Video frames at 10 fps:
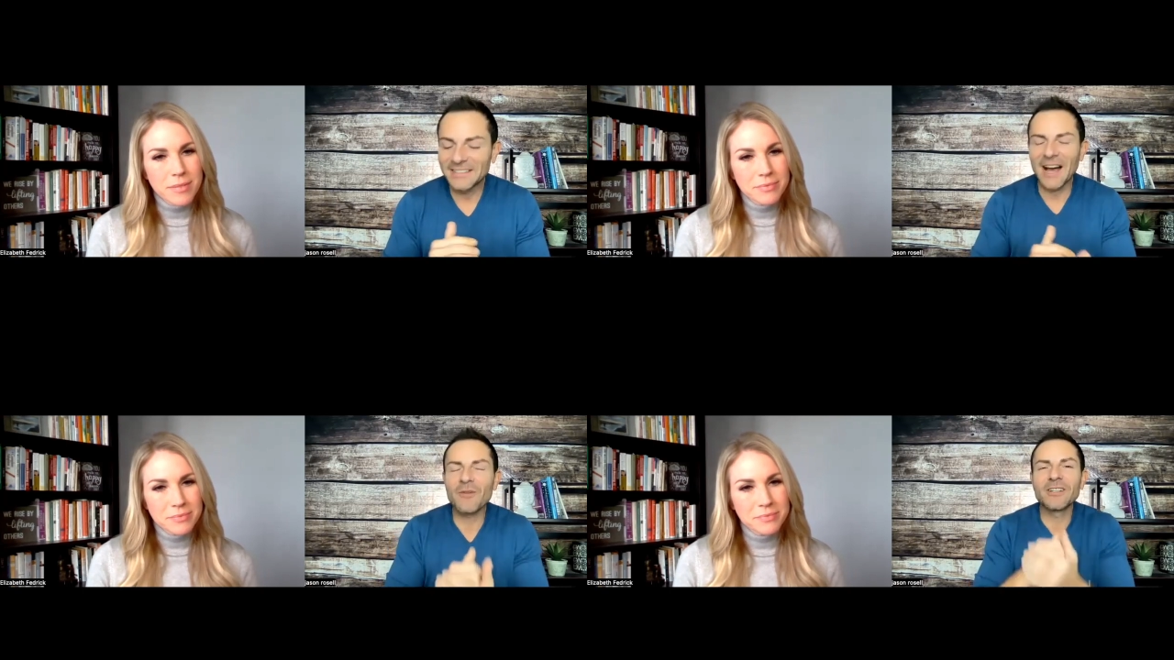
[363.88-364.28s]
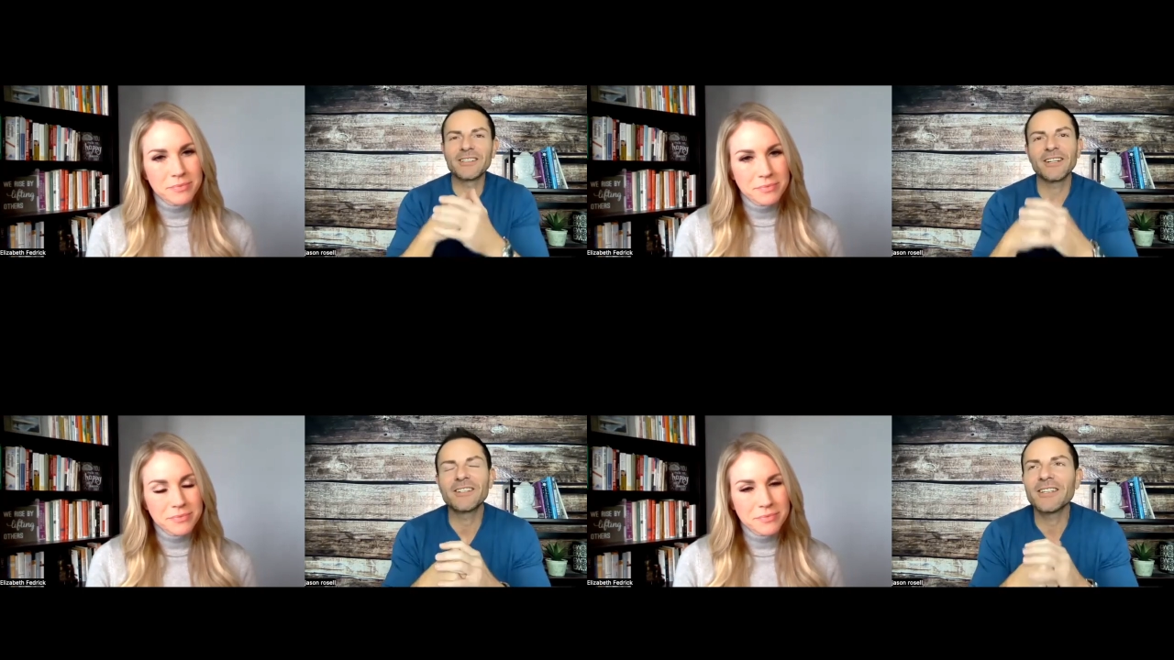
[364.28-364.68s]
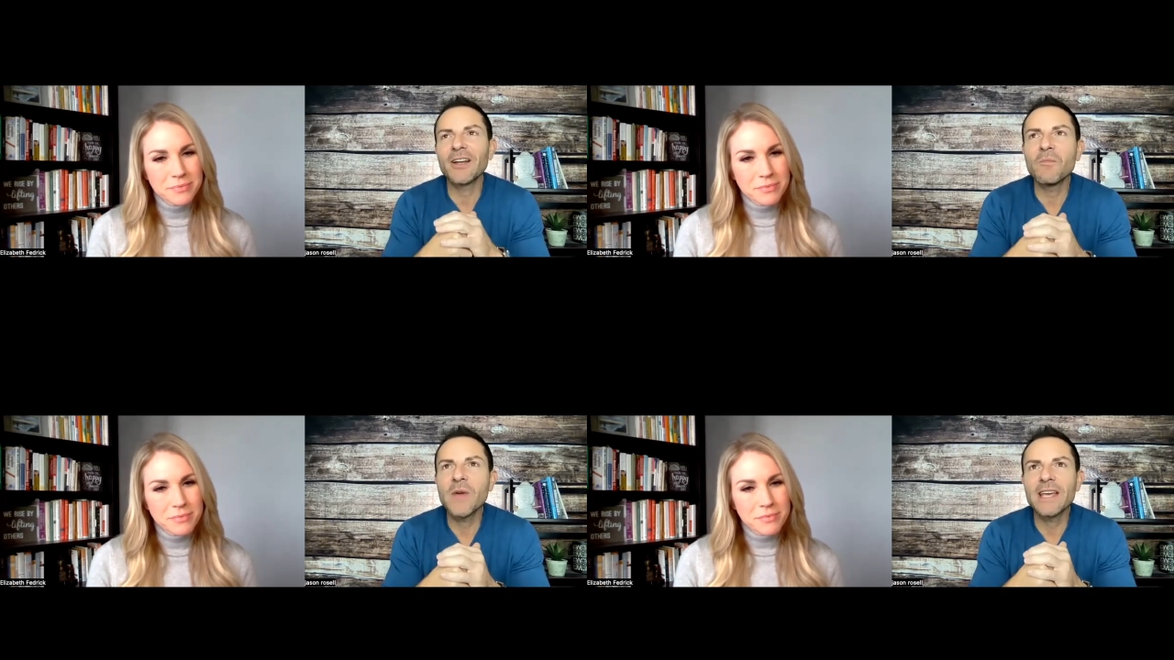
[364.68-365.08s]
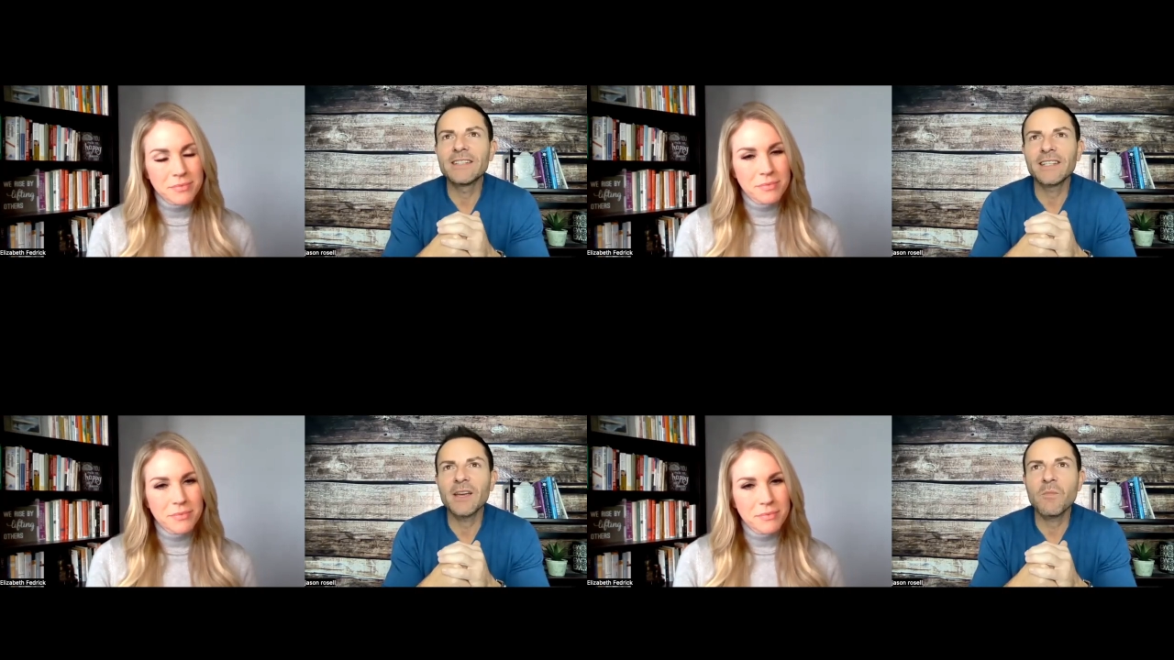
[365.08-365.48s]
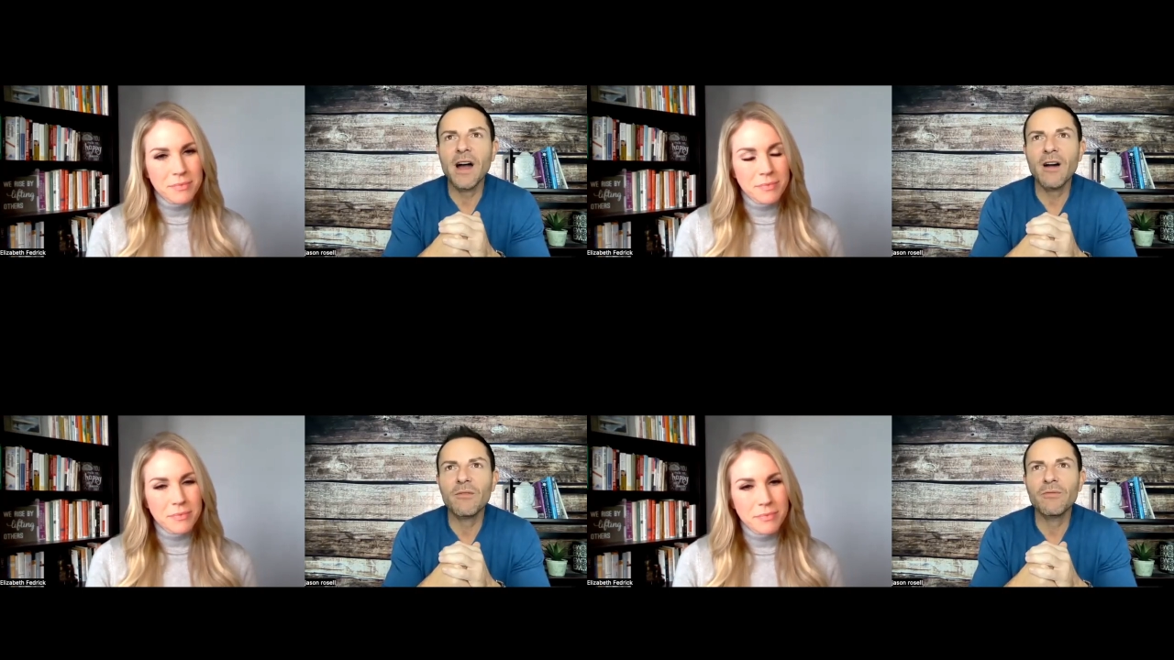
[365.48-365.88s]
Speaker 1: That was such an amazing and
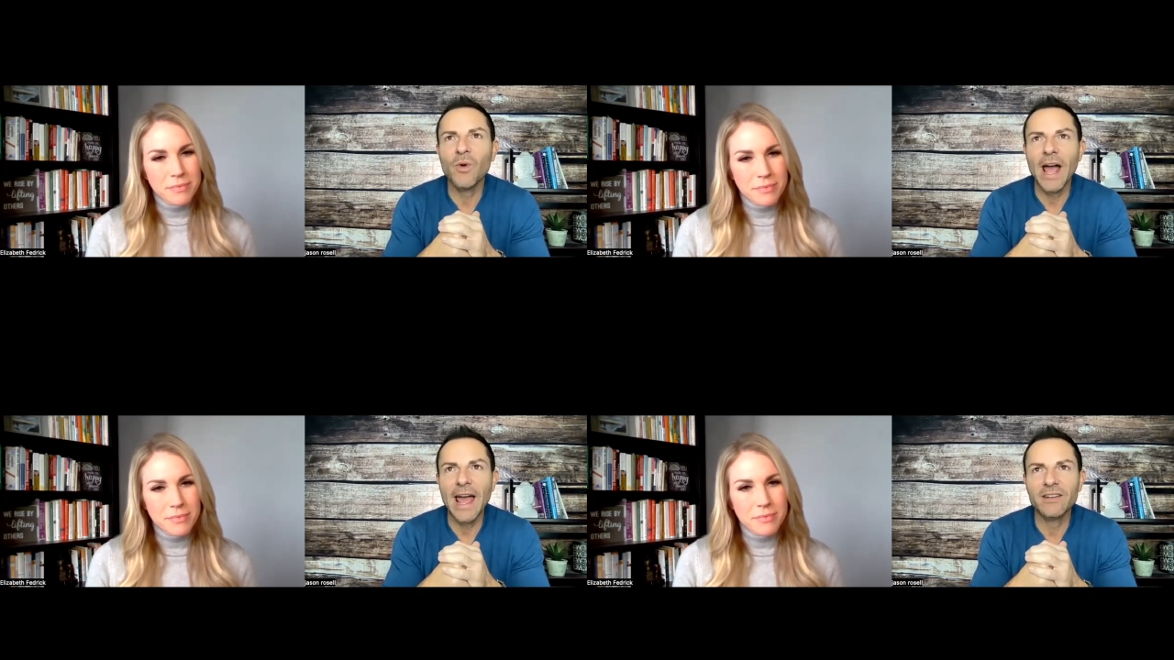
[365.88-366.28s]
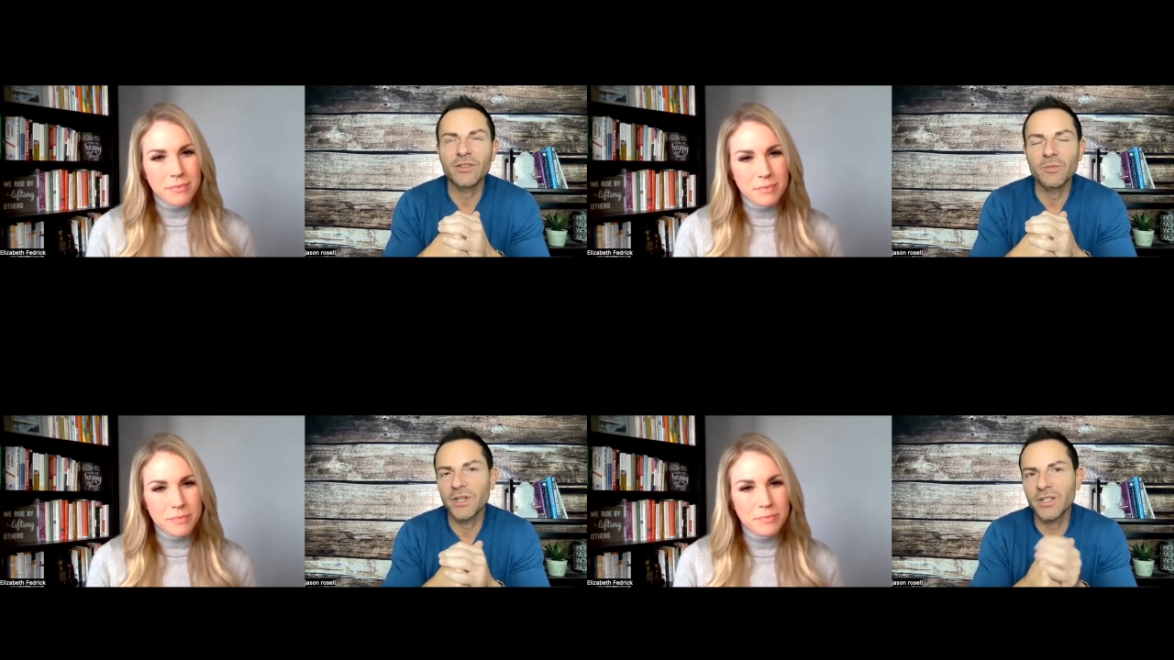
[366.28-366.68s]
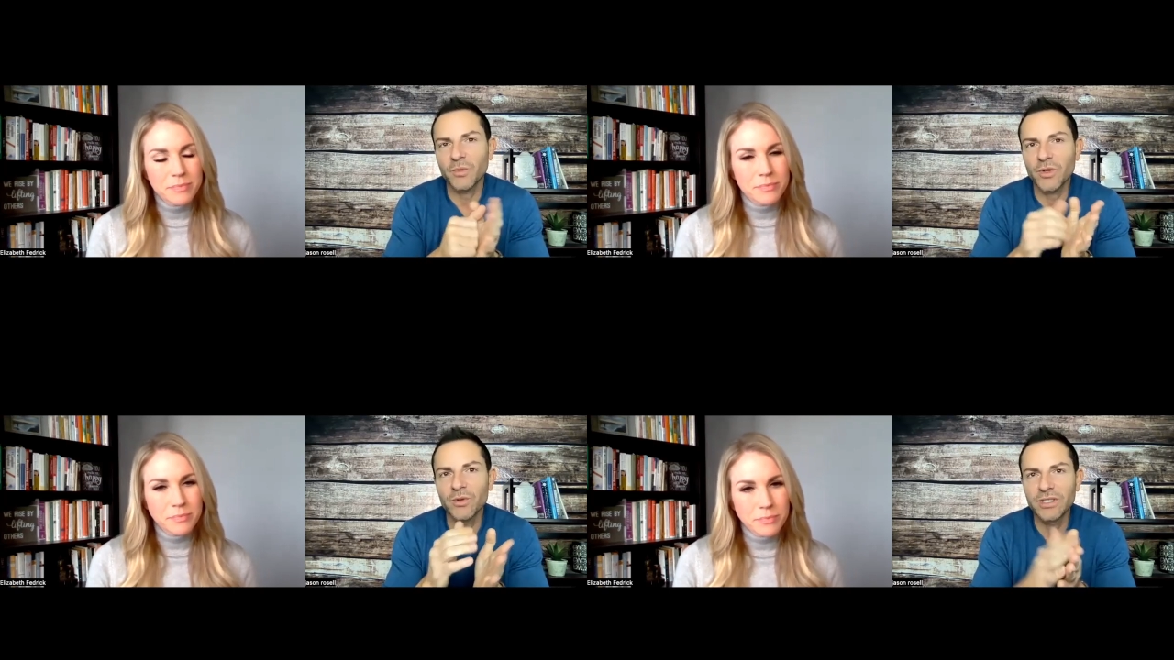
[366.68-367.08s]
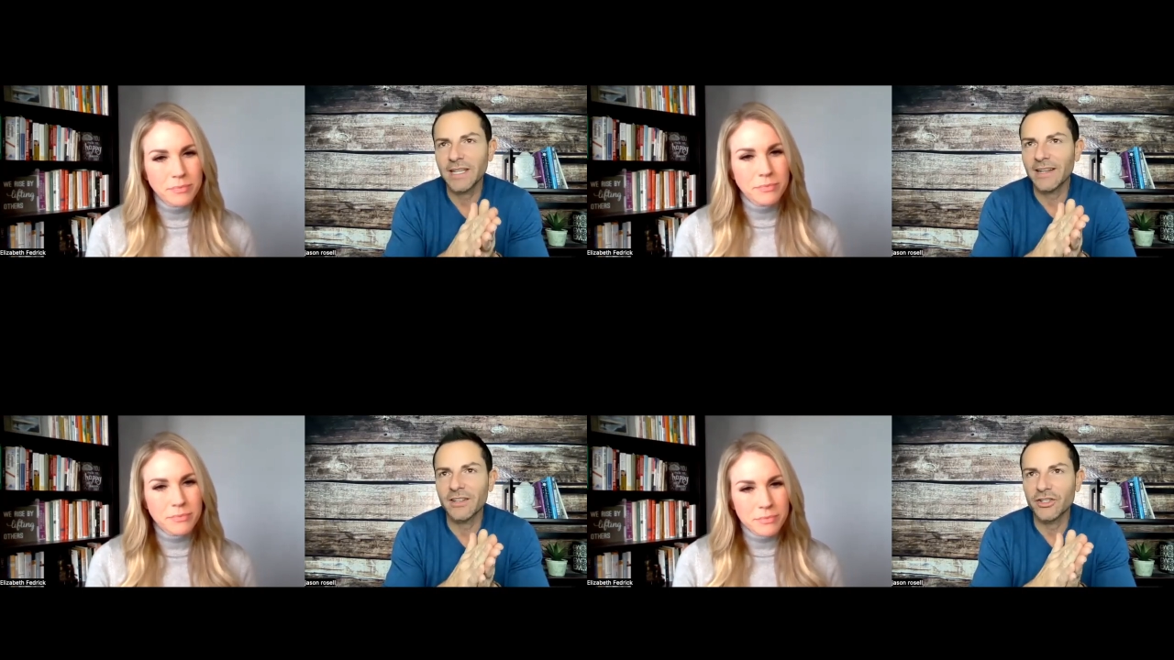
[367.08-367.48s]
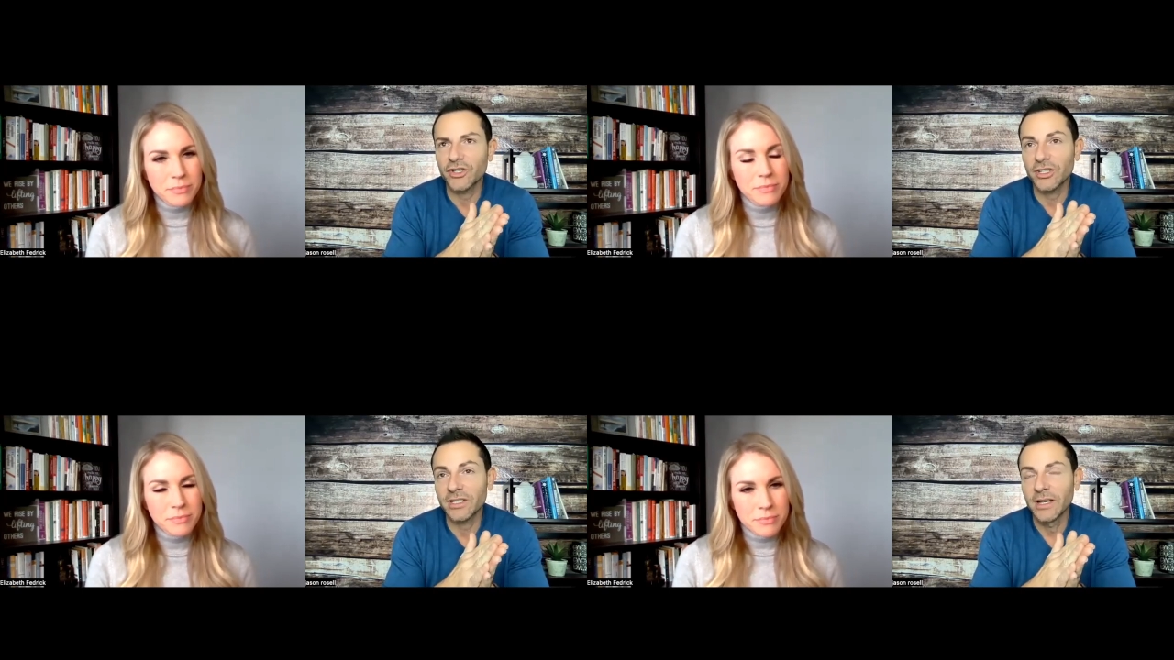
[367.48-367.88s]
powerful answer because what you said, there's
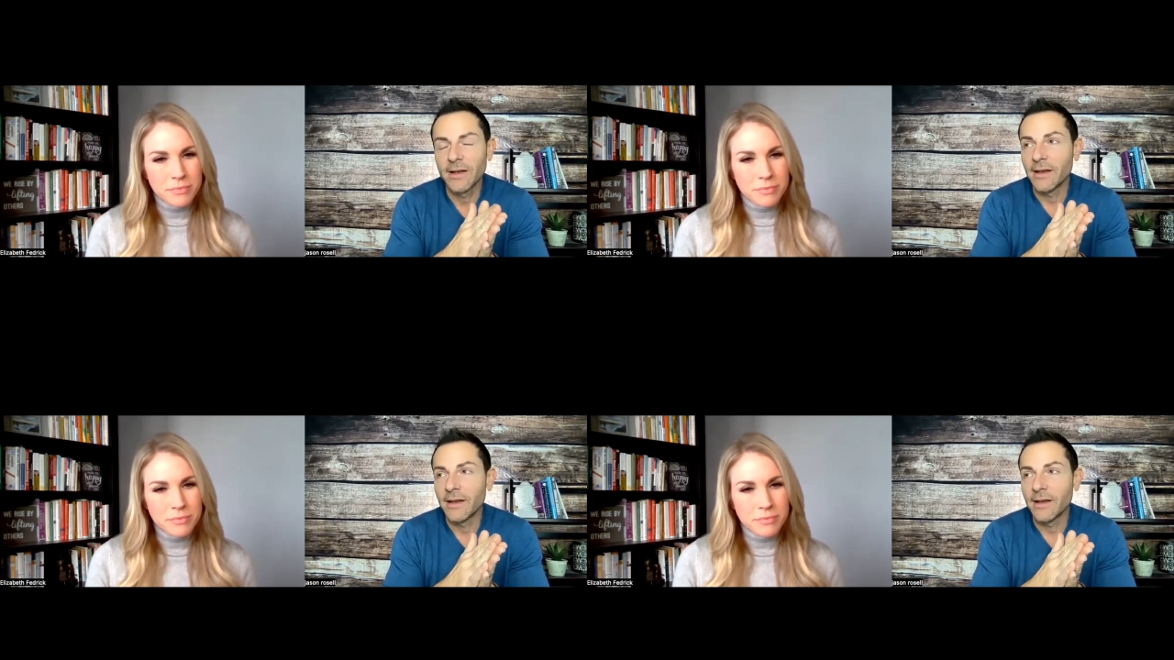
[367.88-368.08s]
just